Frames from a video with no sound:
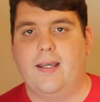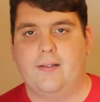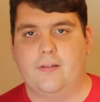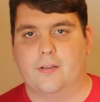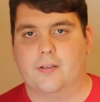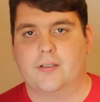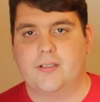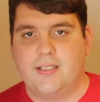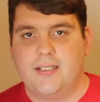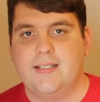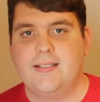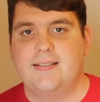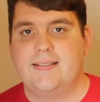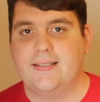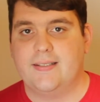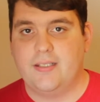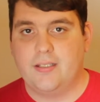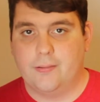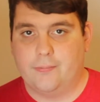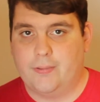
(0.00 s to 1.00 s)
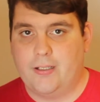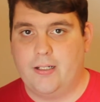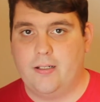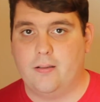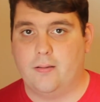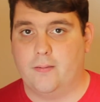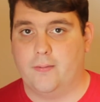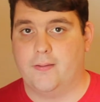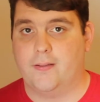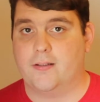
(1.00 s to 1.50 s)
and our keys in the
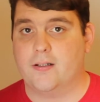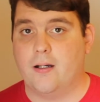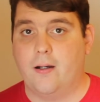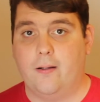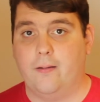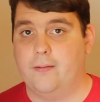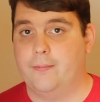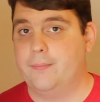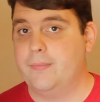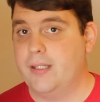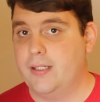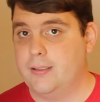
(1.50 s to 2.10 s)
array are the column